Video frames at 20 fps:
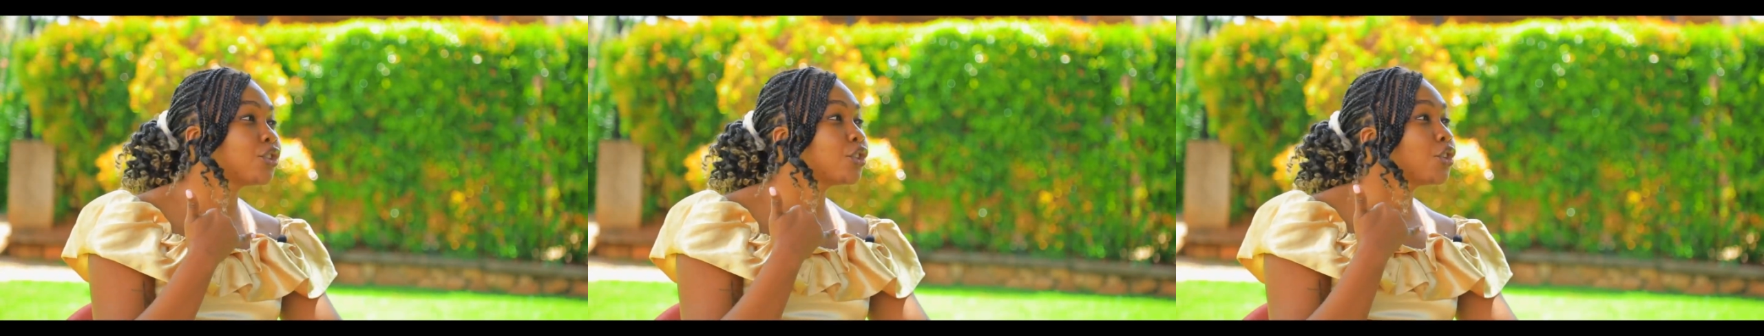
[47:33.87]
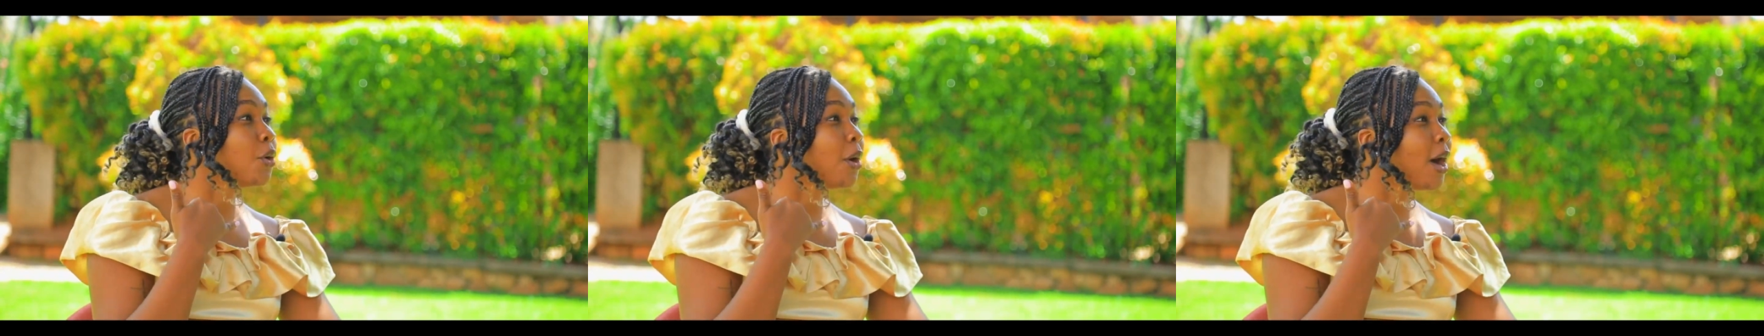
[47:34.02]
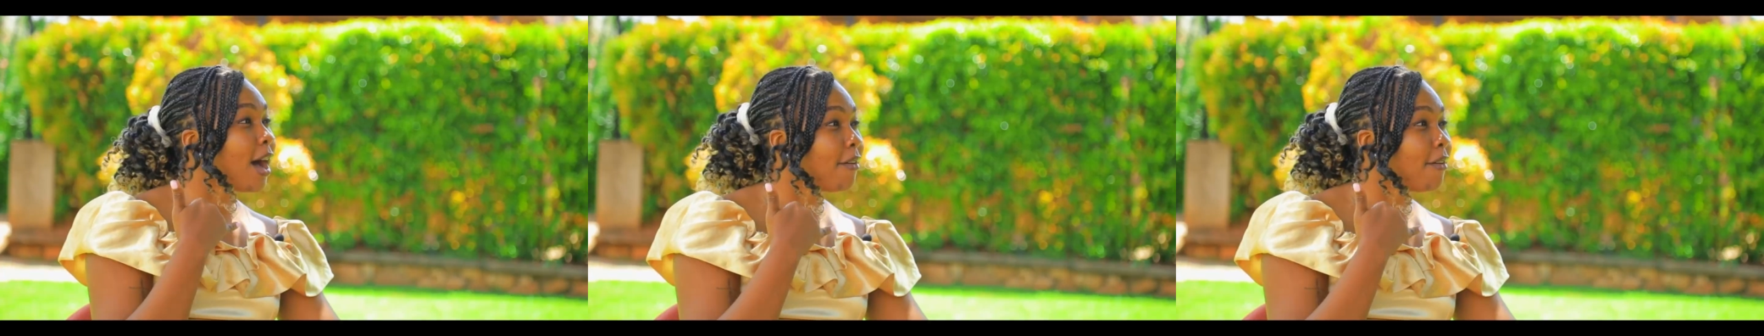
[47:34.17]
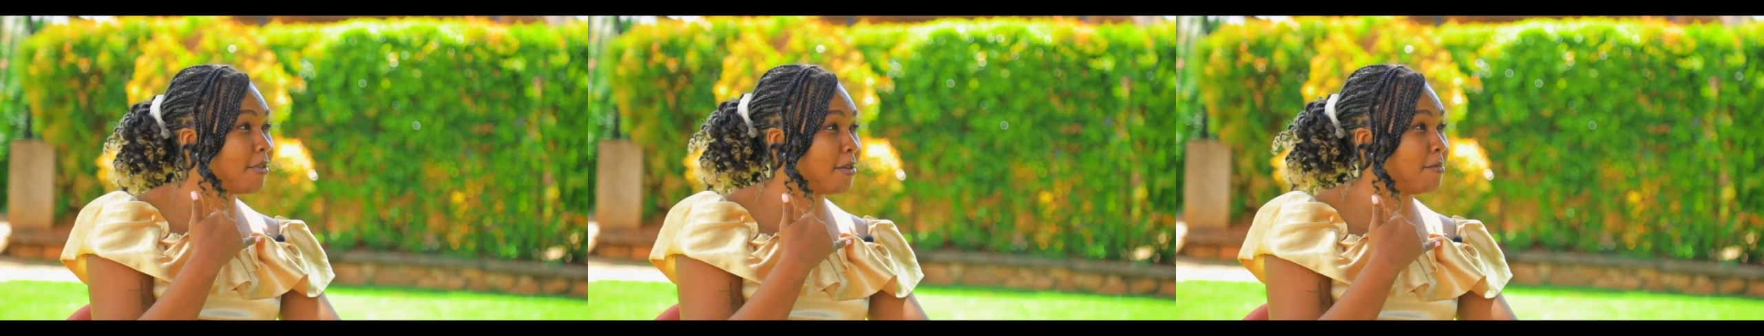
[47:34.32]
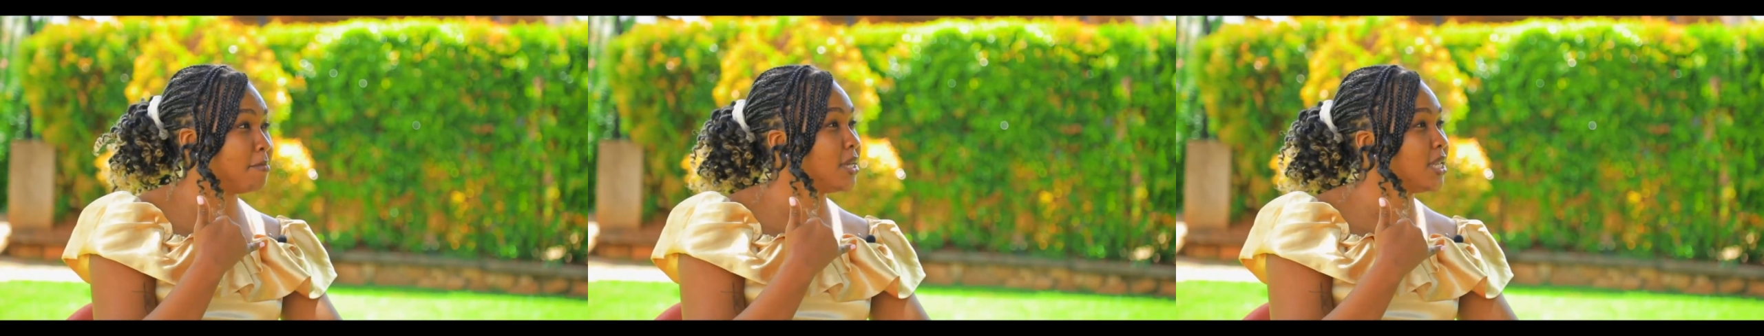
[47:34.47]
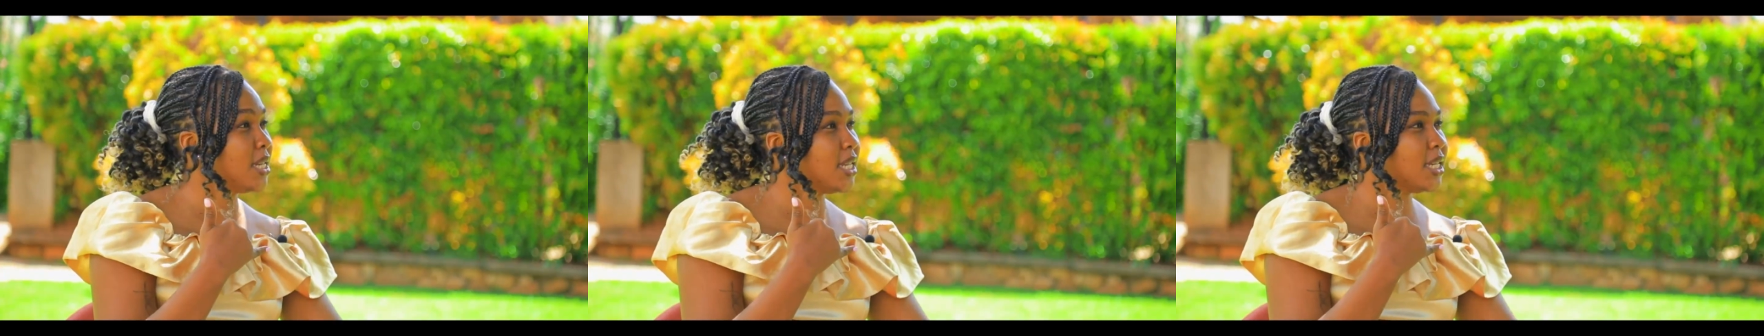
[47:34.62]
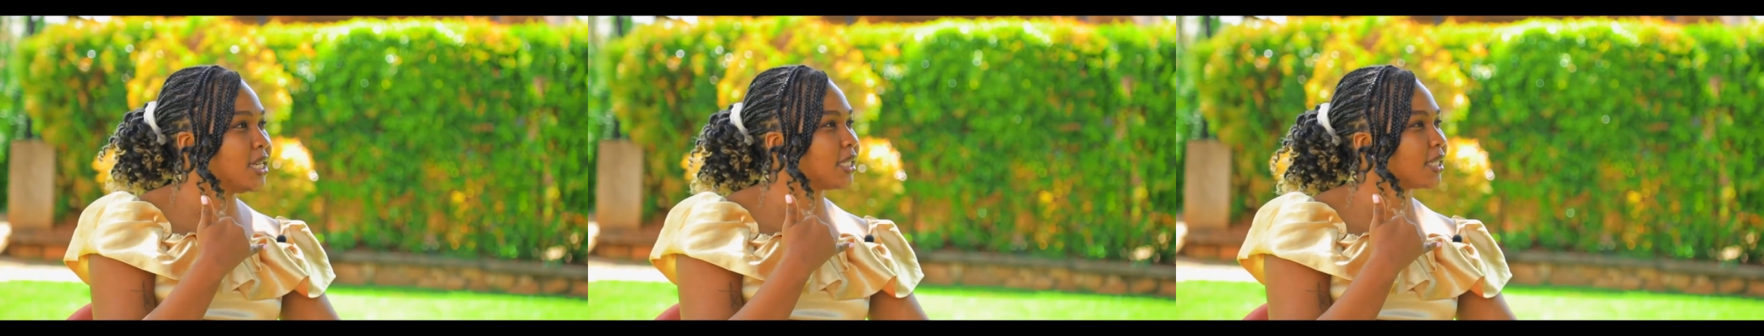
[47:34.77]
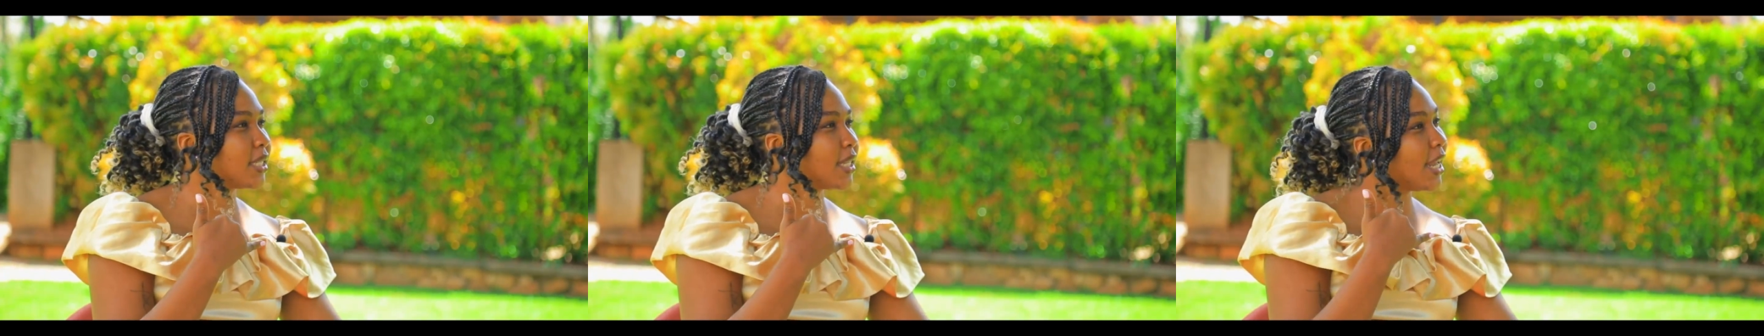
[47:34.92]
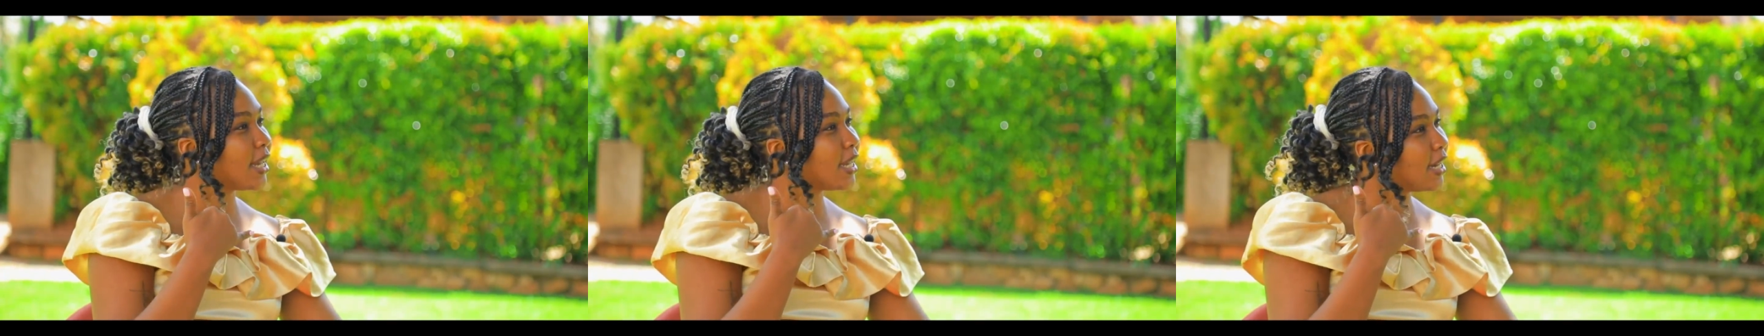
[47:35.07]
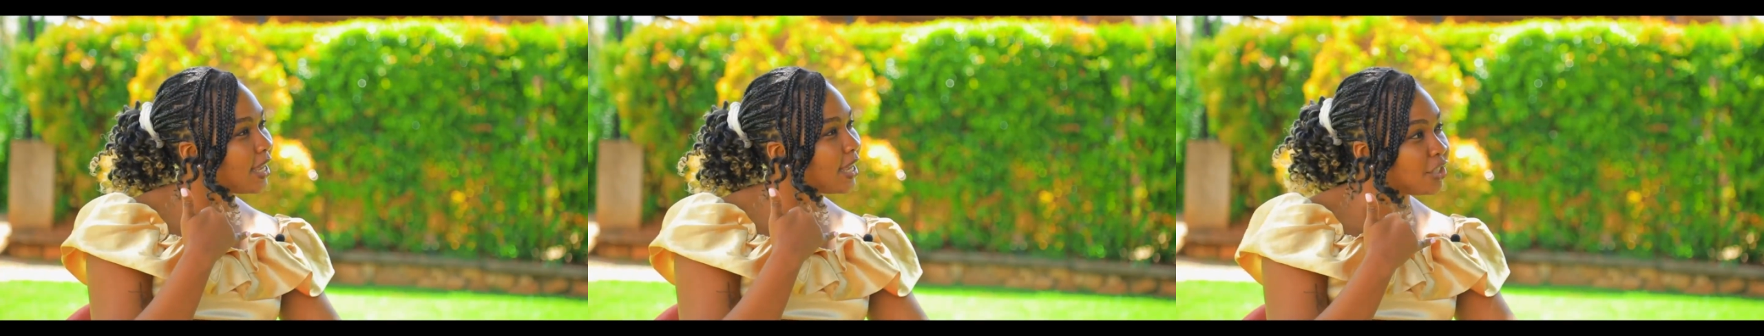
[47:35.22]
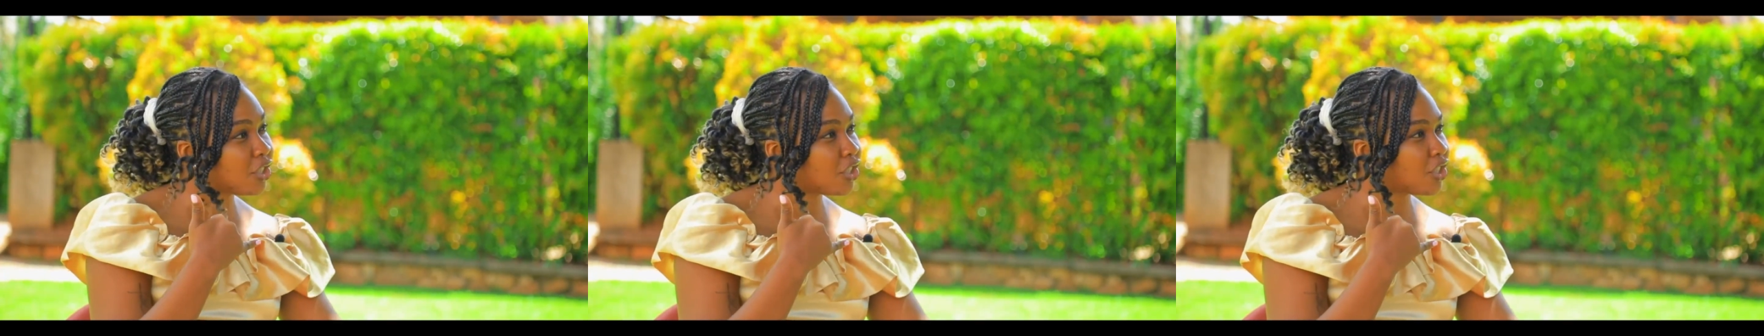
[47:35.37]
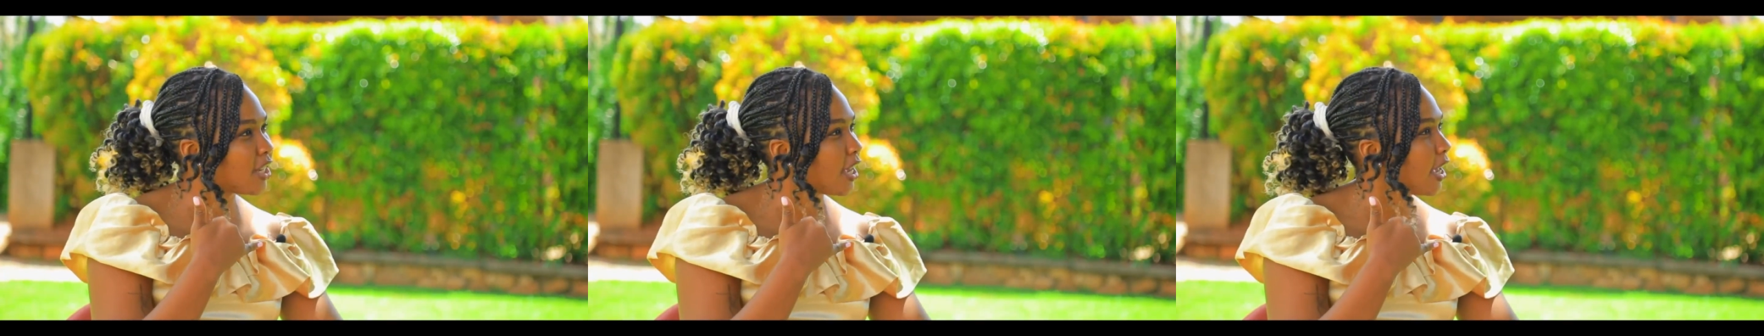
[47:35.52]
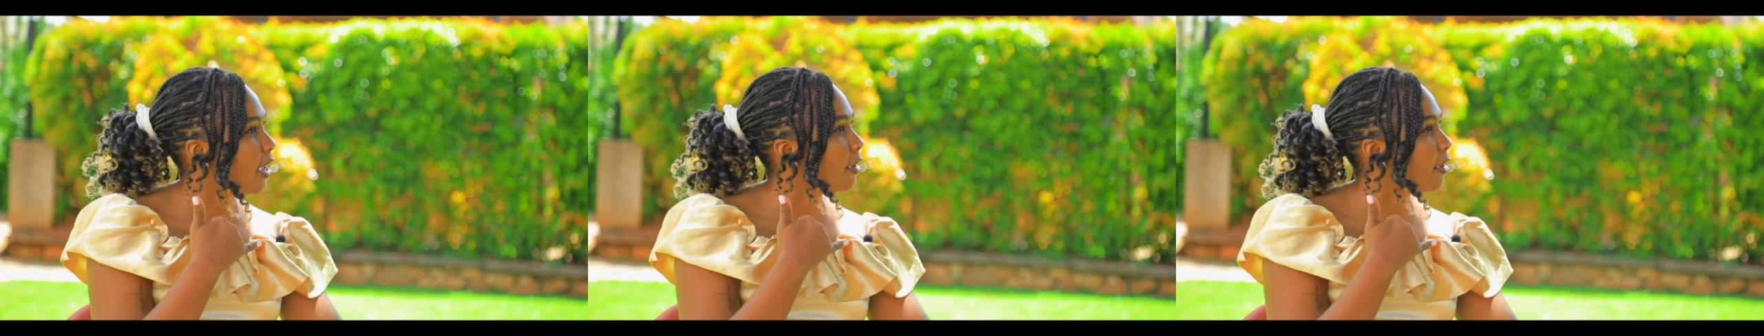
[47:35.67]
do you have a minute at
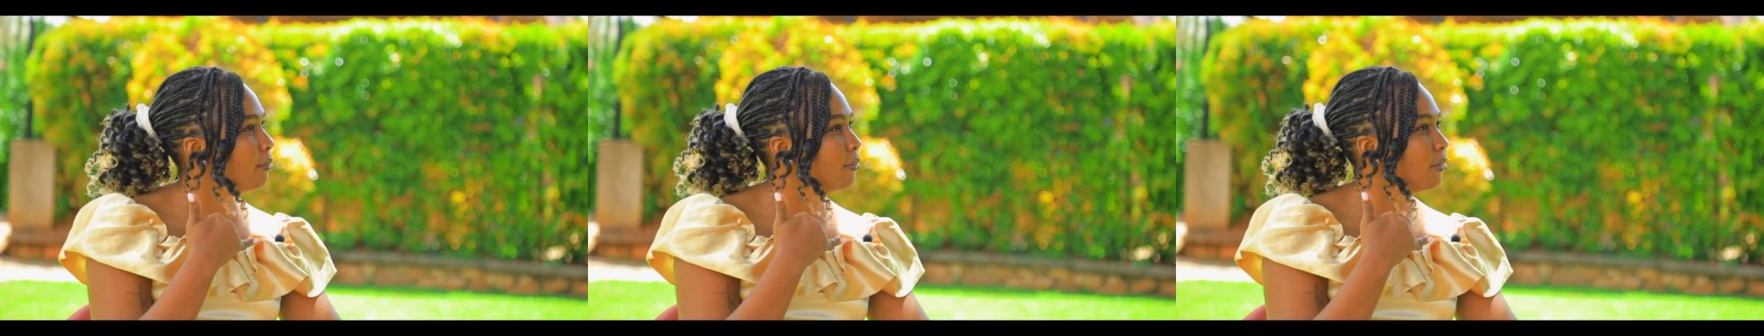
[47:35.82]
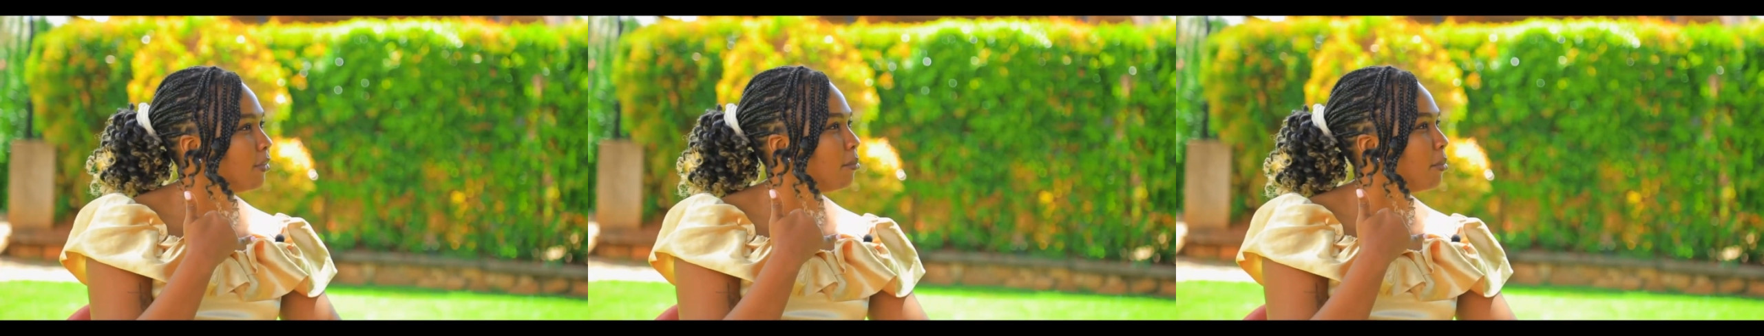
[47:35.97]
lunchtime,